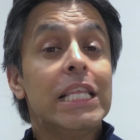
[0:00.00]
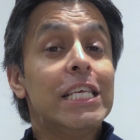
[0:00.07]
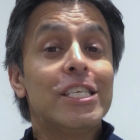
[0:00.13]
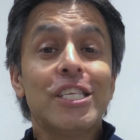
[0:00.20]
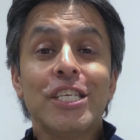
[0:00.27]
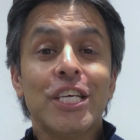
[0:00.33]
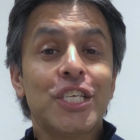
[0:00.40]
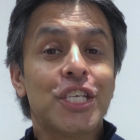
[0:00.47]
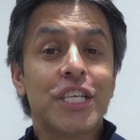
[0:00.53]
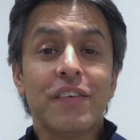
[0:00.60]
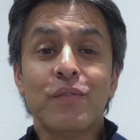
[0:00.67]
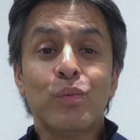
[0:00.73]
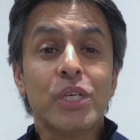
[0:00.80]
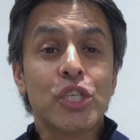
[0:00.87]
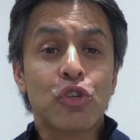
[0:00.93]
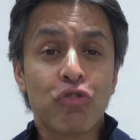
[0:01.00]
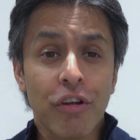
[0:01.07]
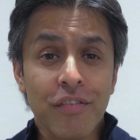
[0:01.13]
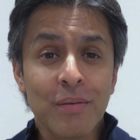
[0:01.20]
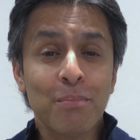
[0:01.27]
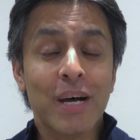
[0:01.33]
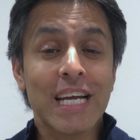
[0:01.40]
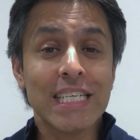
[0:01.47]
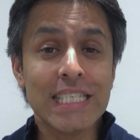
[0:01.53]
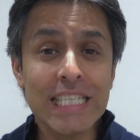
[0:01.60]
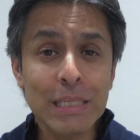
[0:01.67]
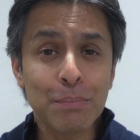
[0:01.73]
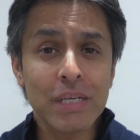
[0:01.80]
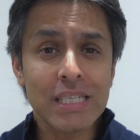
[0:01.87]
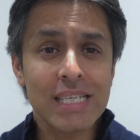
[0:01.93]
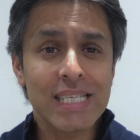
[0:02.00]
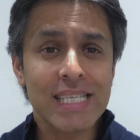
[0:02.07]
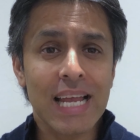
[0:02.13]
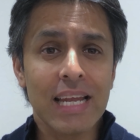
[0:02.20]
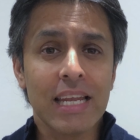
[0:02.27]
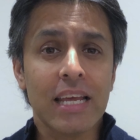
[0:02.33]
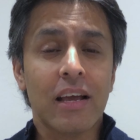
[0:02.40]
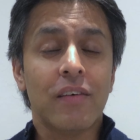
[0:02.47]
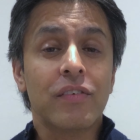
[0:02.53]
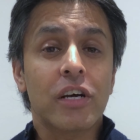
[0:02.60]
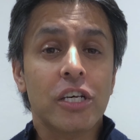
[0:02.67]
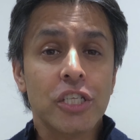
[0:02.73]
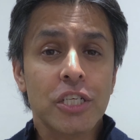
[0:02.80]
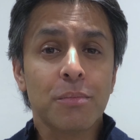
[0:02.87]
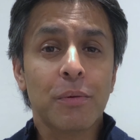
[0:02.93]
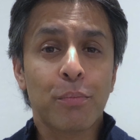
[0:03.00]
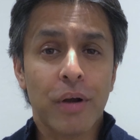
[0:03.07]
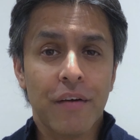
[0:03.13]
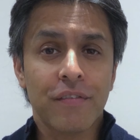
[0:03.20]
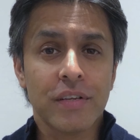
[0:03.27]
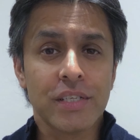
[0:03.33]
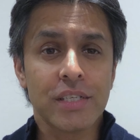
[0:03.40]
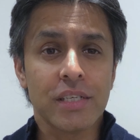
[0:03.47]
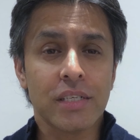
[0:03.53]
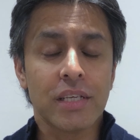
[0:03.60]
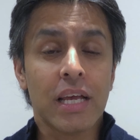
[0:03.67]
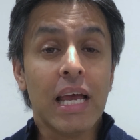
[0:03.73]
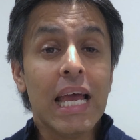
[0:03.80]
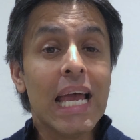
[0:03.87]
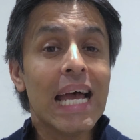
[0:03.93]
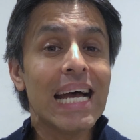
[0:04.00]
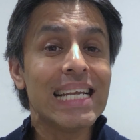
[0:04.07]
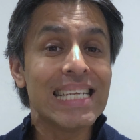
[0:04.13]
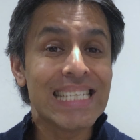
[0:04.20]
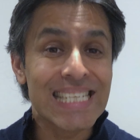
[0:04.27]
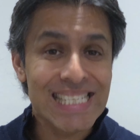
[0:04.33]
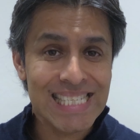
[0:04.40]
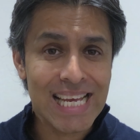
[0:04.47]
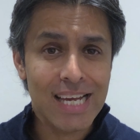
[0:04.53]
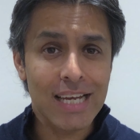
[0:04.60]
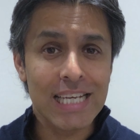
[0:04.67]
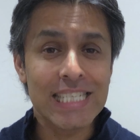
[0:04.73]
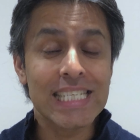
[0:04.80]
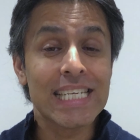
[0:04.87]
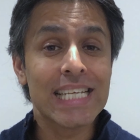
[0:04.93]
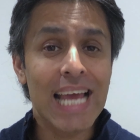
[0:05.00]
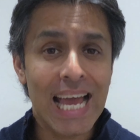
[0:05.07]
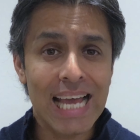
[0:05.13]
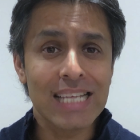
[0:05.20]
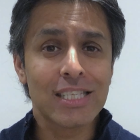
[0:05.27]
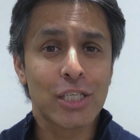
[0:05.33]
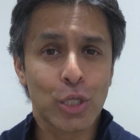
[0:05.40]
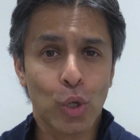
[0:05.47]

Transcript: This initiative was driven by a deep understanding of customer preferences and a desire to enhance